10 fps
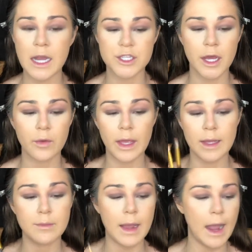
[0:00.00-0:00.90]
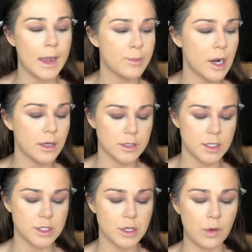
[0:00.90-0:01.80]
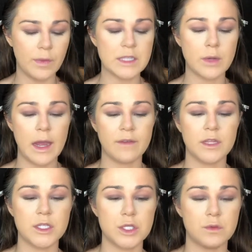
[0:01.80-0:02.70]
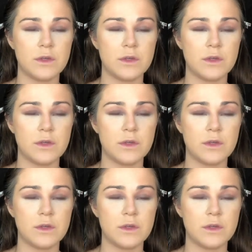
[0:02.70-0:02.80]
eyeshadow in my eyebrows, so that's why I have these two